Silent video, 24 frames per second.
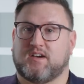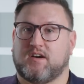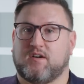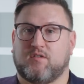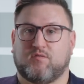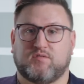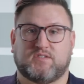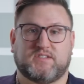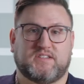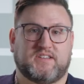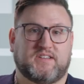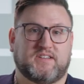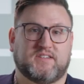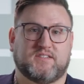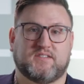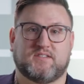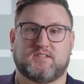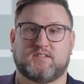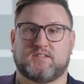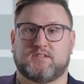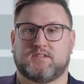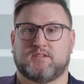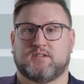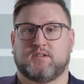
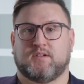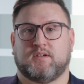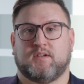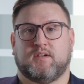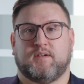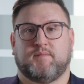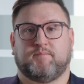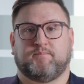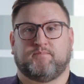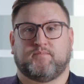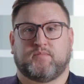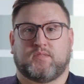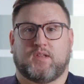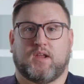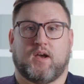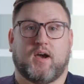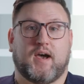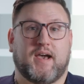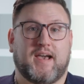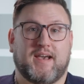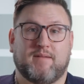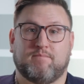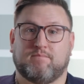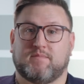OTs,
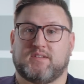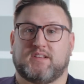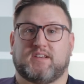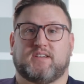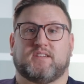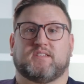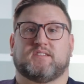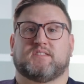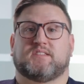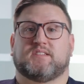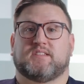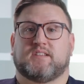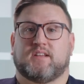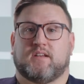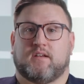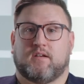MDs,